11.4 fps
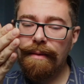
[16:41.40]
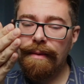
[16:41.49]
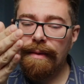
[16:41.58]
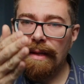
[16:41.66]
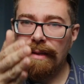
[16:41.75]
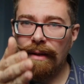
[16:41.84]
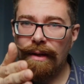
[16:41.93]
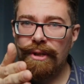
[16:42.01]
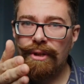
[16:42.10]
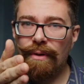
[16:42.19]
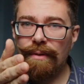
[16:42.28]
There's nice
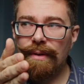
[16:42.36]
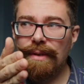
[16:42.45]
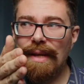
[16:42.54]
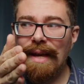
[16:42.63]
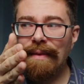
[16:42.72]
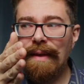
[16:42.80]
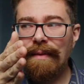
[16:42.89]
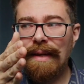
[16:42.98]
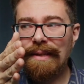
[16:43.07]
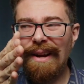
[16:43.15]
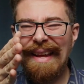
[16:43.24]
shots, and then
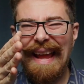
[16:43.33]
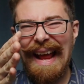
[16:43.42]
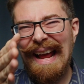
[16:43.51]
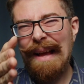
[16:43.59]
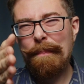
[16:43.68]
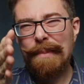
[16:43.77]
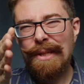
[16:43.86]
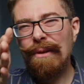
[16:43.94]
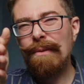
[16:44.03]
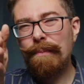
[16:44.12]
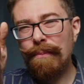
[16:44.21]
there's like
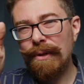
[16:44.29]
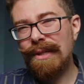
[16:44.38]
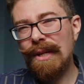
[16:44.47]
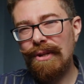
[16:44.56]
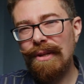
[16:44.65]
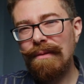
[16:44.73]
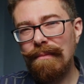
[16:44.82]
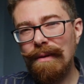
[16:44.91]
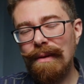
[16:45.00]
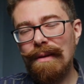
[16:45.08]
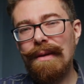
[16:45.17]
absolute precision.
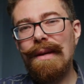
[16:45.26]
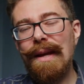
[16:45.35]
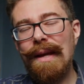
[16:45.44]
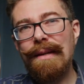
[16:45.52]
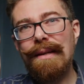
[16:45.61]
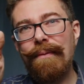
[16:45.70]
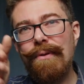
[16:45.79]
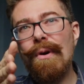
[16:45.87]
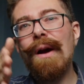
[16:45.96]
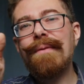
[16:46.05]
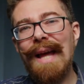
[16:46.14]
And if
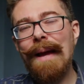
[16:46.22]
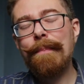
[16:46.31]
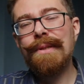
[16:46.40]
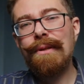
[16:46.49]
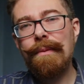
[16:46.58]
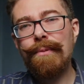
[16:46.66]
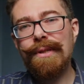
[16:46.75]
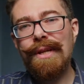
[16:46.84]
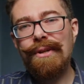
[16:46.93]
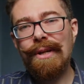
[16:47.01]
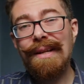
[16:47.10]
you're after absolute
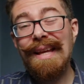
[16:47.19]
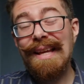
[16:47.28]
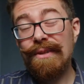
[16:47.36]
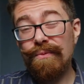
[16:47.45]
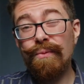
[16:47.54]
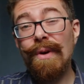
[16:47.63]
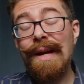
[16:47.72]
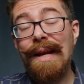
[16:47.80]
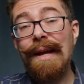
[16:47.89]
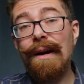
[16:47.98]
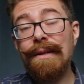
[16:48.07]
precision, it's
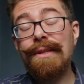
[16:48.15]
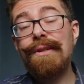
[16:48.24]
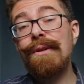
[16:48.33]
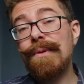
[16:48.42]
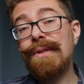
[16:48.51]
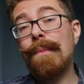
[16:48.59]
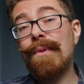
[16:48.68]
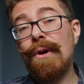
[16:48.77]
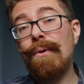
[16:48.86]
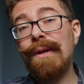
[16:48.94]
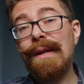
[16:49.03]
really hard to do with someone
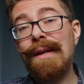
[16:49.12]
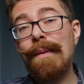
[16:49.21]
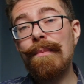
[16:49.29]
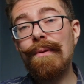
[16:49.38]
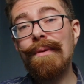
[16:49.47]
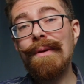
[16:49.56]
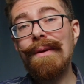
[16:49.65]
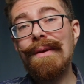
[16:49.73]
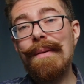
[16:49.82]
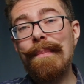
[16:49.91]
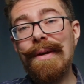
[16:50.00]
holding a gimbal,
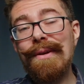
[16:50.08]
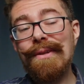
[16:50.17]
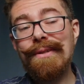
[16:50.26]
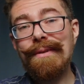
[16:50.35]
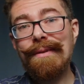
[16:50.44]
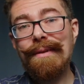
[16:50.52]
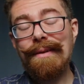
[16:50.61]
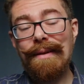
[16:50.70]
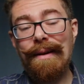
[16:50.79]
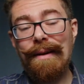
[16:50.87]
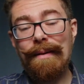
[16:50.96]
because
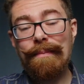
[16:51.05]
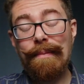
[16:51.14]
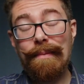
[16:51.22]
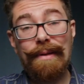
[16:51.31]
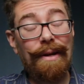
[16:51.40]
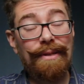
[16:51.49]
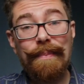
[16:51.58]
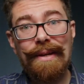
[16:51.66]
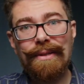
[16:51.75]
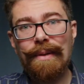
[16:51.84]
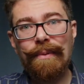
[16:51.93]
I
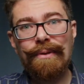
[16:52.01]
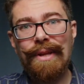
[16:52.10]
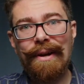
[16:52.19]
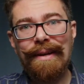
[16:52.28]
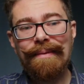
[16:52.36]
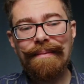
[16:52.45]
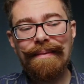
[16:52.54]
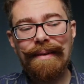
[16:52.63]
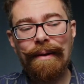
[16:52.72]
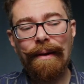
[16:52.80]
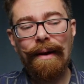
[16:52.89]
speak as someone who's done it.
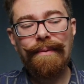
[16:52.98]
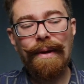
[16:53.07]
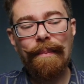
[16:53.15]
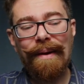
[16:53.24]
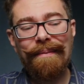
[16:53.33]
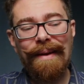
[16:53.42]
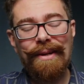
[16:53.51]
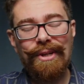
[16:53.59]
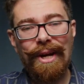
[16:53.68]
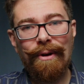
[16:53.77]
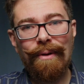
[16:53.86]
I've done my fair
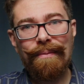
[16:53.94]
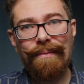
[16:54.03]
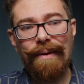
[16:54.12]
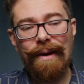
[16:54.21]
share of